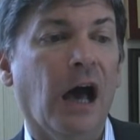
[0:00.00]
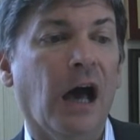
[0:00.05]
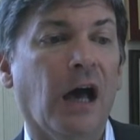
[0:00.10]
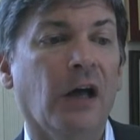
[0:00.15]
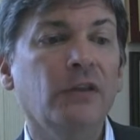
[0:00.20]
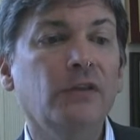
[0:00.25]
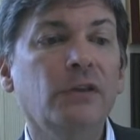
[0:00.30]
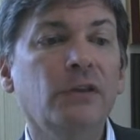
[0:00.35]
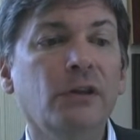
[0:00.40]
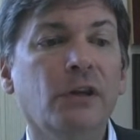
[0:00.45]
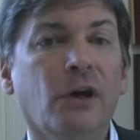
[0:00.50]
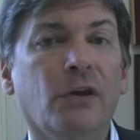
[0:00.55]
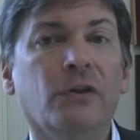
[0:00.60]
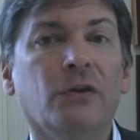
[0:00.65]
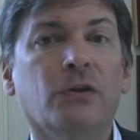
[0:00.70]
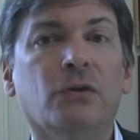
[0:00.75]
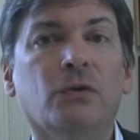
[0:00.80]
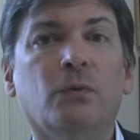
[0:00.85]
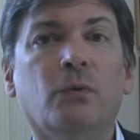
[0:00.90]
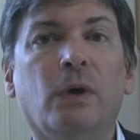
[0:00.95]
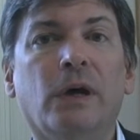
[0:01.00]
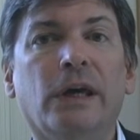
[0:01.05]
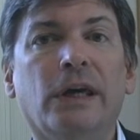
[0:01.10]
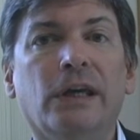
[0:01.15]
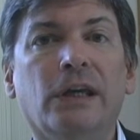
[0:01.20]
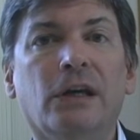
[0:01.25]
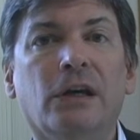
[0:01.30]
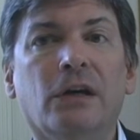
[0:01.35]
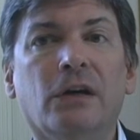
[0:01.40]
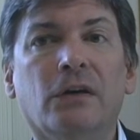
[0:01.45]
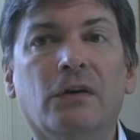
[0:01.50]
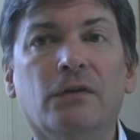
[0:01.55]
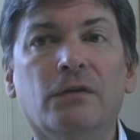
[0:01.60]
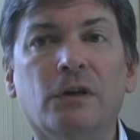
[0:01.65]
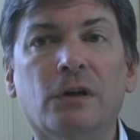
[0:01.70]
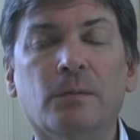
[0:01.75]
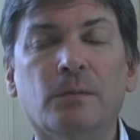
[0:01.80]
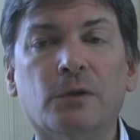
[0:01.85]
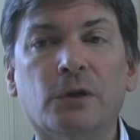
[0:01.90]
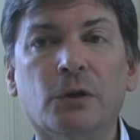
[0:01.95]
another way of
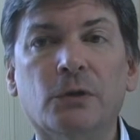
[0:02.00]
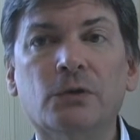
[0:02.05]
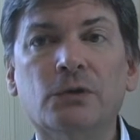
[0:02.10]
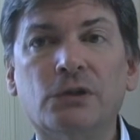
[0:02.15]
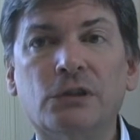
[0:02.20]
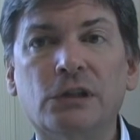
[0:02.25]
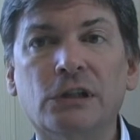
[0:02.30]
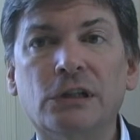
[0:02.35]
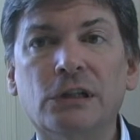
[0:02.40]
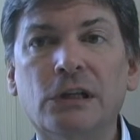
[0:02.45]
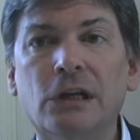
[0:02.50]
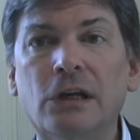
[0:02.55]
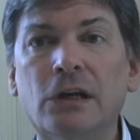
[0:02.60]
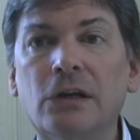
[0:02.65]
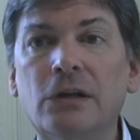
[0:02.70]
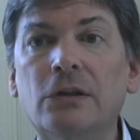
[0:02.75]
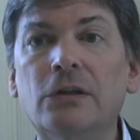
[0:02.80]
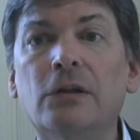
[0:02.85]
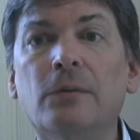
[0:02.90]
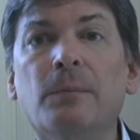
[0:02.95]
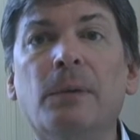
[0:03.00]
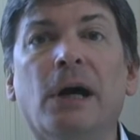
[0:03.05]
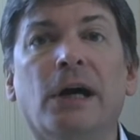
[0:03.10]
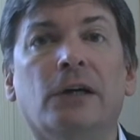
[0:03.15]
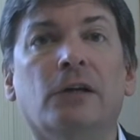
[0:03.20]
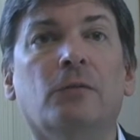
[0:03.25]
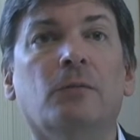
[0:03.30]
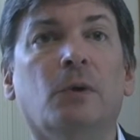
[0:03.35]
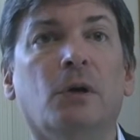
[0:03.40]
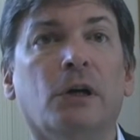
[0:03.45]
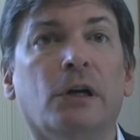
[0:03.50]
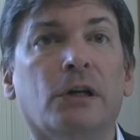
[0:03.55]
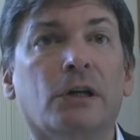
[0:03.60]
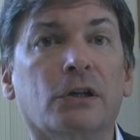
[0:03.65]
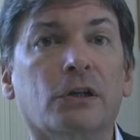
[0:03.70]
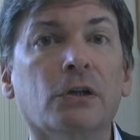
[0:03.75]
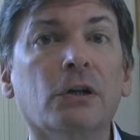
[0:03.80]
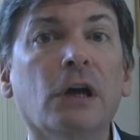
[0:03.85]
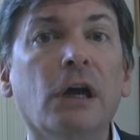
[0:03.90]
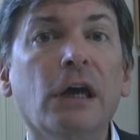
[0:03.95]
approaching uh, the
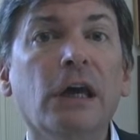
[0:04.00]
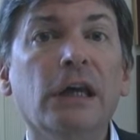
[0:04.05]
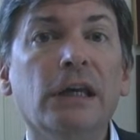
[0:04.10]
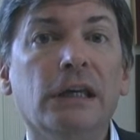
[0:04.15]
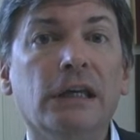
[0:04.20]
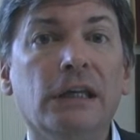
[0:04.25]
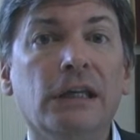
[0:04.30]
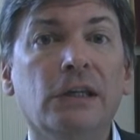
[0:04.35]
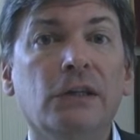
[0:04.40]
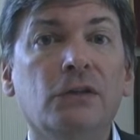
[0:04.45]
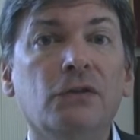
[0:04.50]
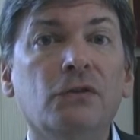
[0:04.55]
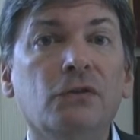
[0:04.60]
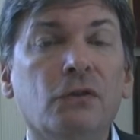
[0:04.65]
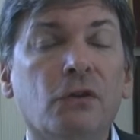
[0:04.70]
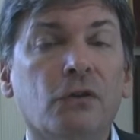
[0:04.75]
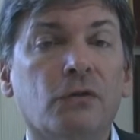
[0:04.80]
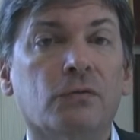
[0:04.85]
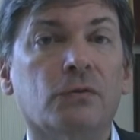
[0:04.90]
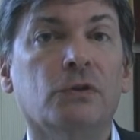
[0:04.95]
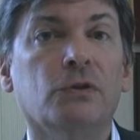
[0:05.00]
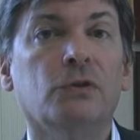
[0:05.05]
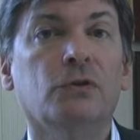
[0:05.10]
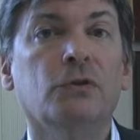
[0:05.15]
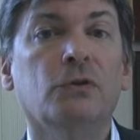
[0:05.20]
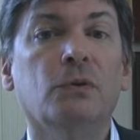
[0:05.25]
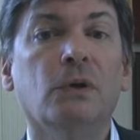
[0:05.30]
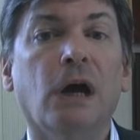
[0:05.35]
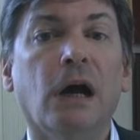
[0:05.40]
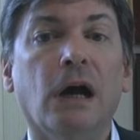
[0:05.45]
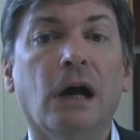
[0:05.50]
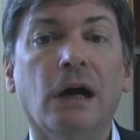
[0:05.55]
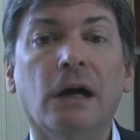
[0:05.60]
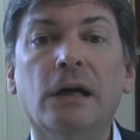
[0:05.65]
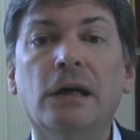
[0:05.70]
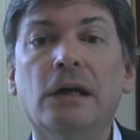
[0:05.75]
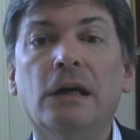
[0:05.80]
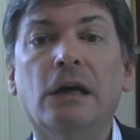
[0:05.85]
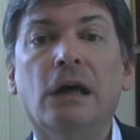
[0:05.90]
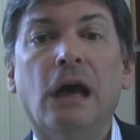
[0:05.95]
biomarker is through uh,
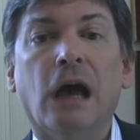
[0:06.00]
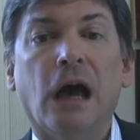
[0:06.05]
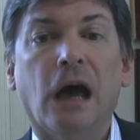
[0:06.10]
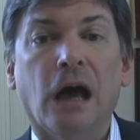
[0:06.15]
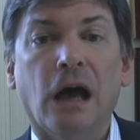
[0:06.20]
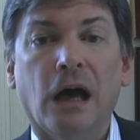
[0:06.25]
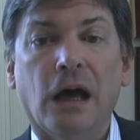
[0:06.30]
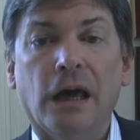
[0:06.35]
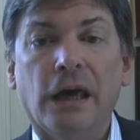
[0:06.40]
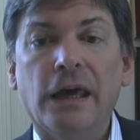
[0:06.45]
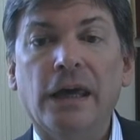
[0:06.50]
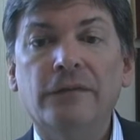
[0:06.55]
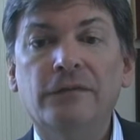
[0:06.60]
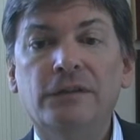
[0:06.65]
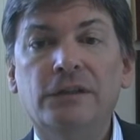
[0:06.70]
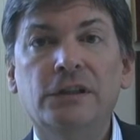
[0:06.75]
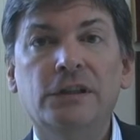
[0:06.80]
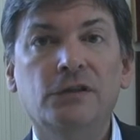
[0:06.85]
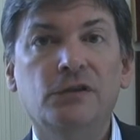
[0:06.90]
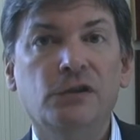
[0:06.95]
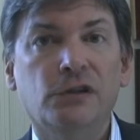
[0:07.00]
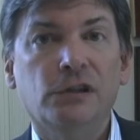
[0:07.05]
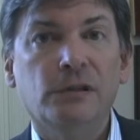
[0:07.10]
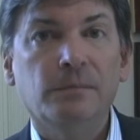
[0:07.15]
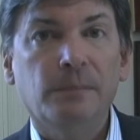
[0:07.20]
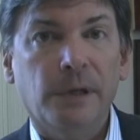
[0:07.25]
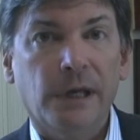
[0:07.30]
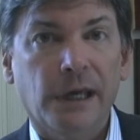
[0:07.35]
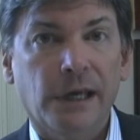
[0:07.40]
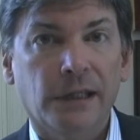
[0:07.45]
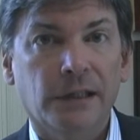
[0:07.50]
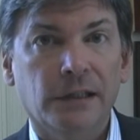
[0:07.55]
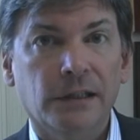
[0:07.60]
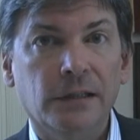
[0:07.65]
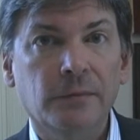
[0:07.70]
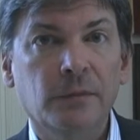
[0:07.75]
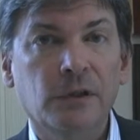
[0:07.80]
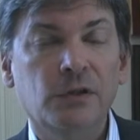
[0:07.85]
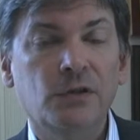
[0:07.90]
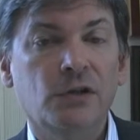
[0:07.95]
uh, FDG PET
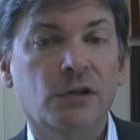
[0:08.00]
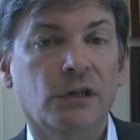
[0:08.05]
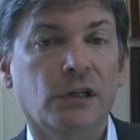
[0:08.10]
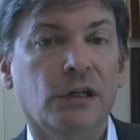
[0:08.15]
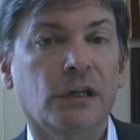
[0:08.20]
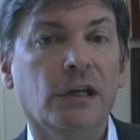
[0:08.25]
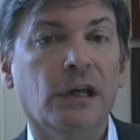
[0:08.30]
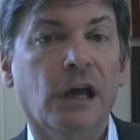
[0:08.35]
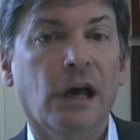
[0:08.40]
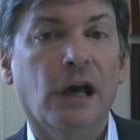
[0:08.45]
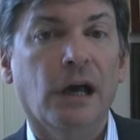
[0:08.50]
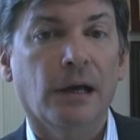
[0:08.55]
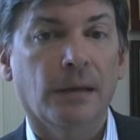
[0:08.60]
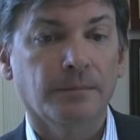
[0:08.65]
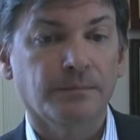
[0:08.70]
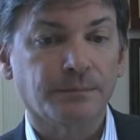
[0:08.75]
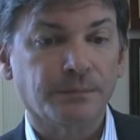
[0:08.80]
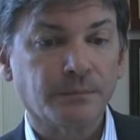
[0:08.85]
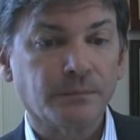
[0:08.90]
imaging, um,